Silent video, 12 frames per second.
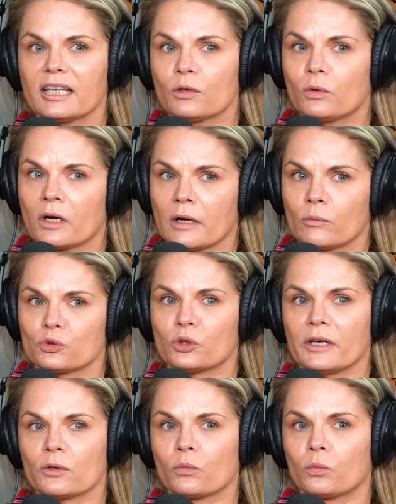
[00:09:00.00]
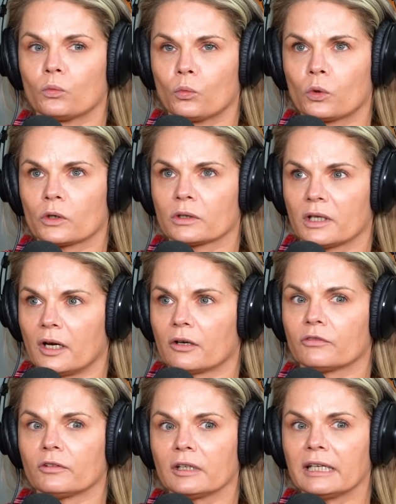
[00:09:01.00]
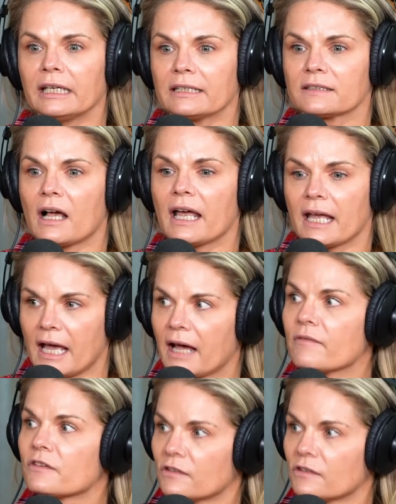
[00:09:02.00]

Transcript: think where I'm trying to word carefully is I have